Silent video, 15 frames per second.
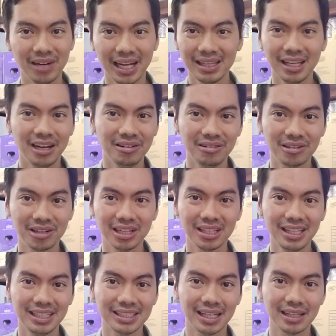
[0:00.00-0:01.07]
Right now,
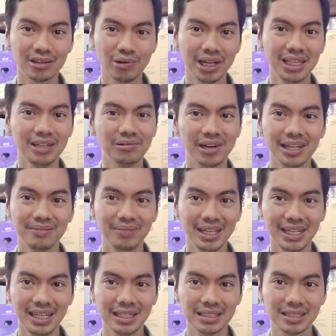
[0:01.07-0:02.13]
currently it's at 21
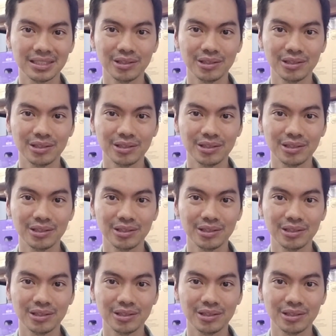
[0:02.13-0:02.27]
minutes.